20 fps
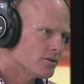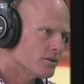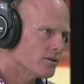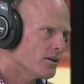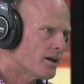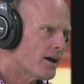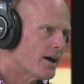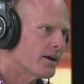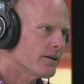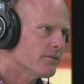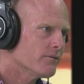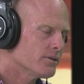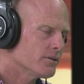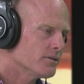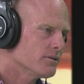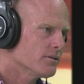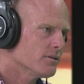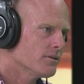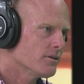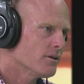Little Haven.
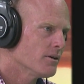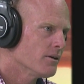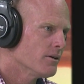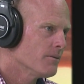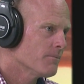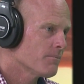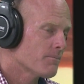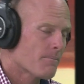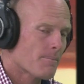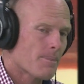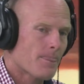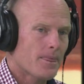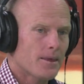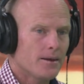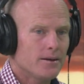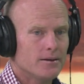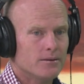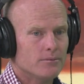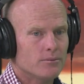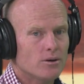
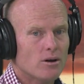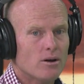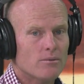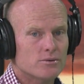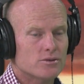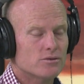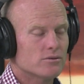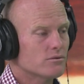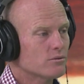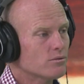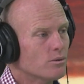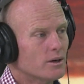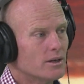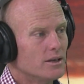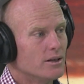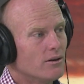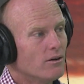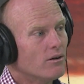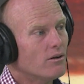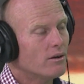When I was
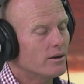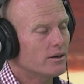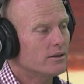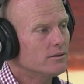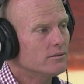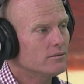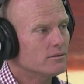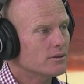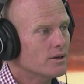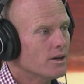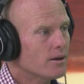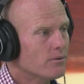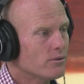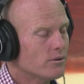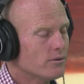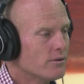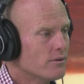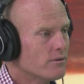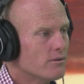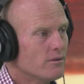29 or going
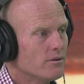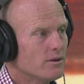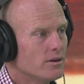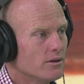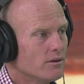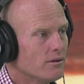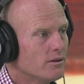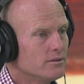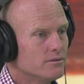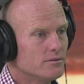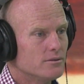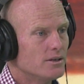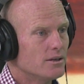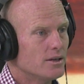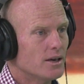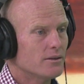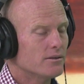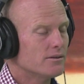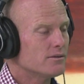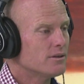on to 30, I didn't
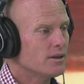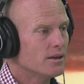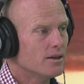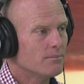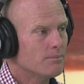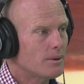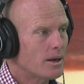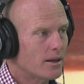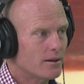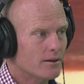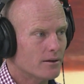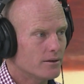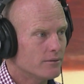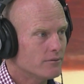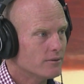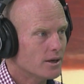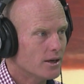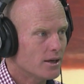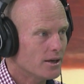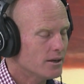understand
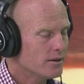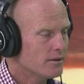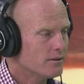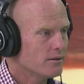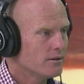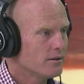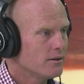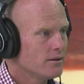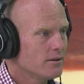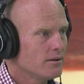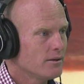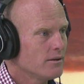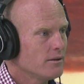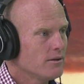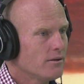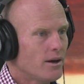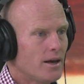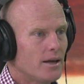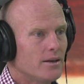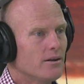palliative care.
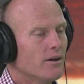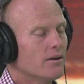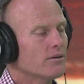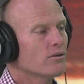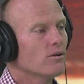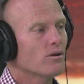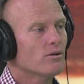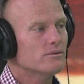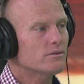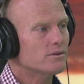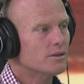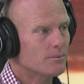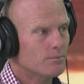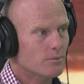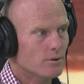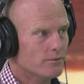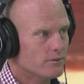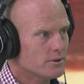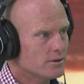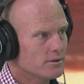I had no concept
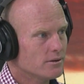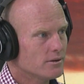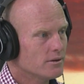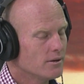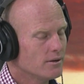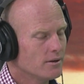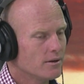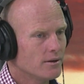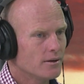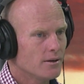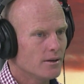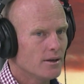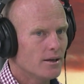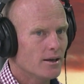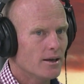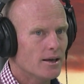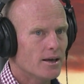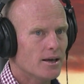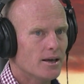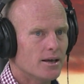of it,
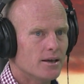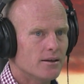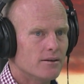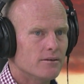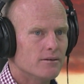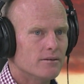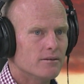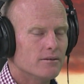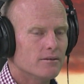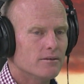and